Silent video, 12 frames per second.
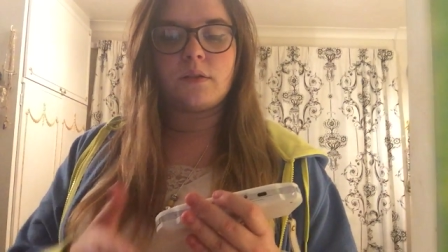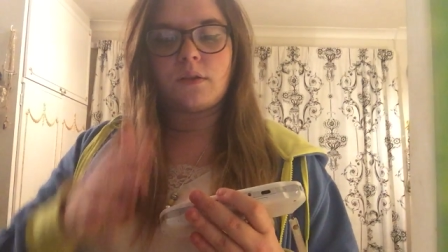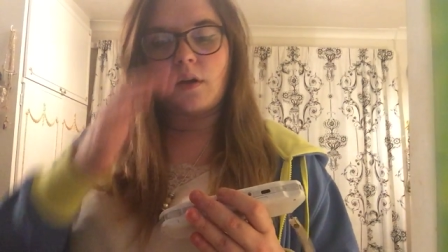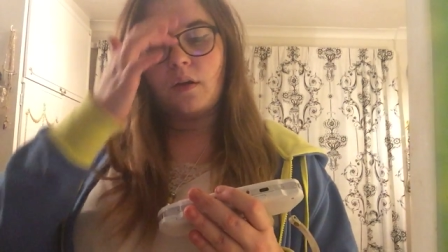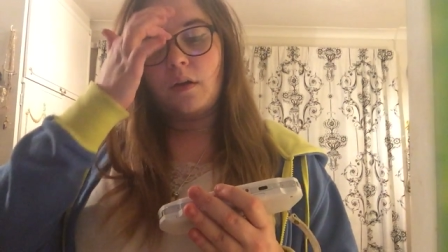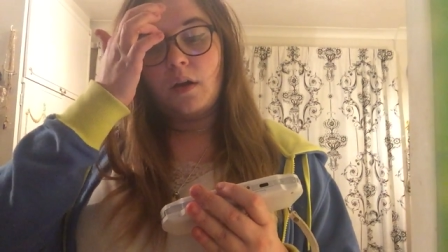
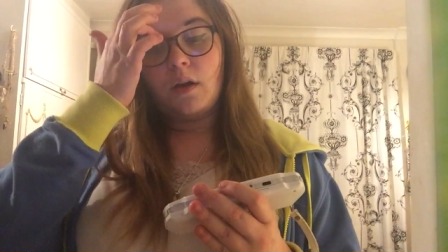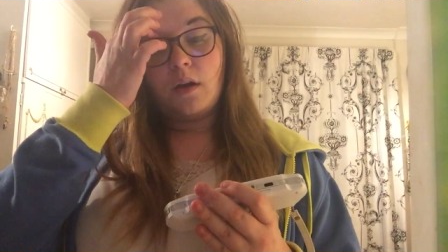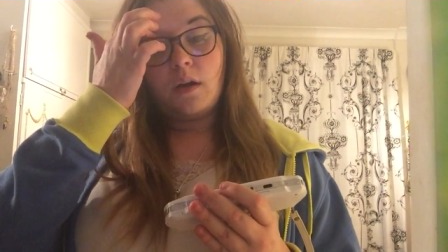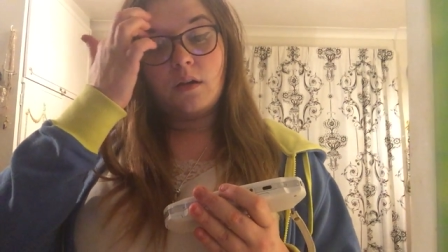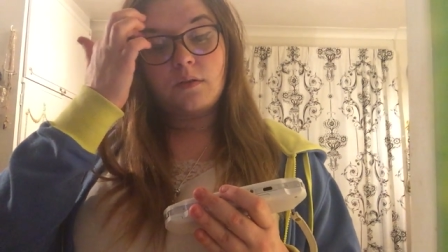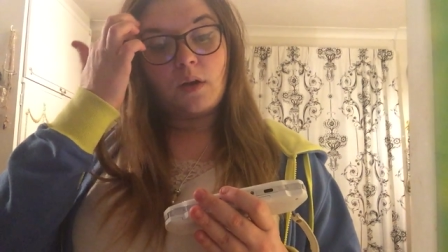So
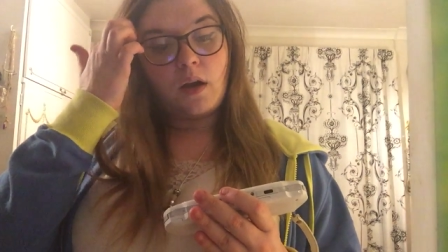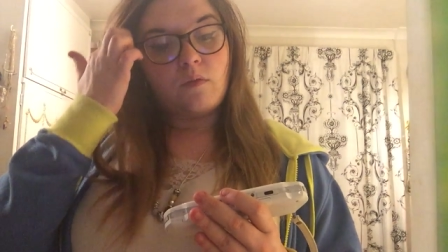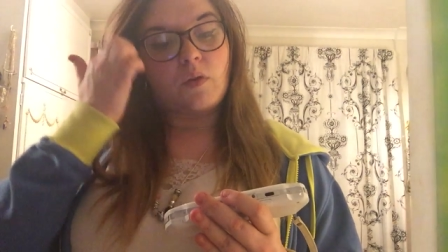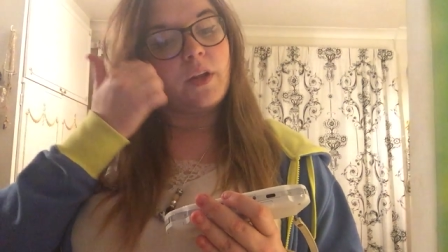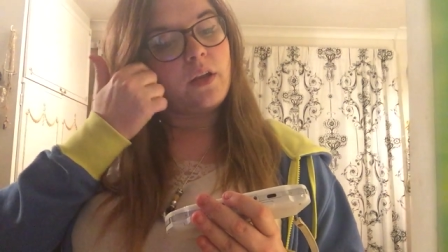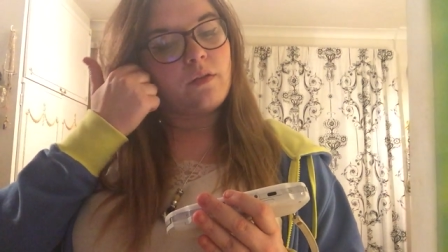it's quite
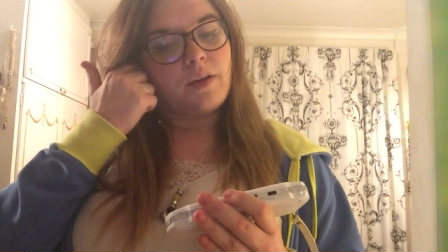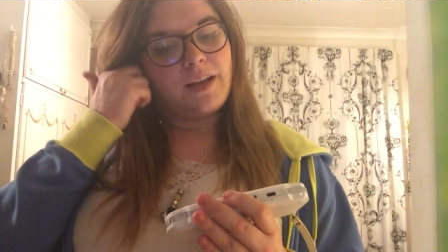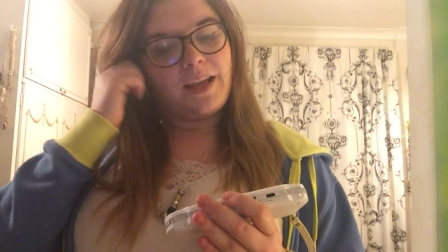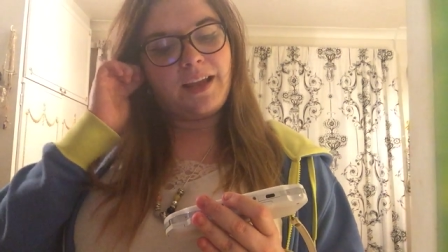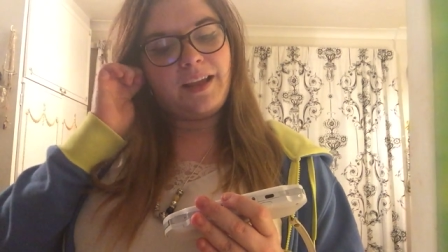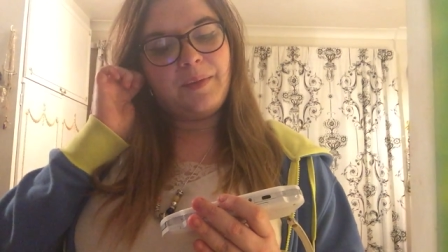ironic,
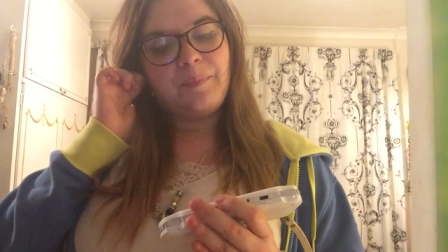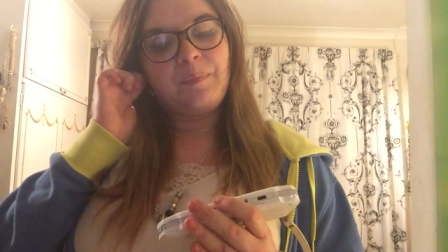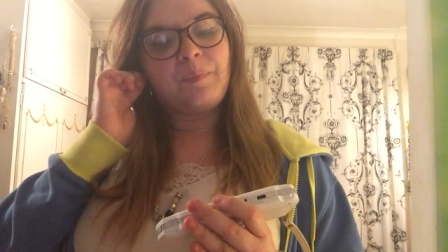really.